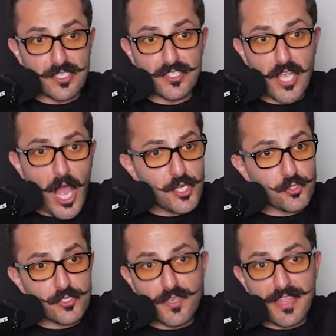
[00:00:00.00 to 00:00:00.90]
hundreds
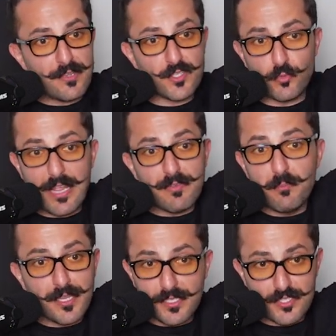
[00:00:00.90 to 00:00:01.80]
of thousands, whatever,
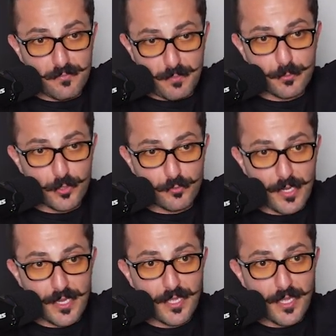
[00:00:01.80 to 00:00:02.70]
millions of people, right?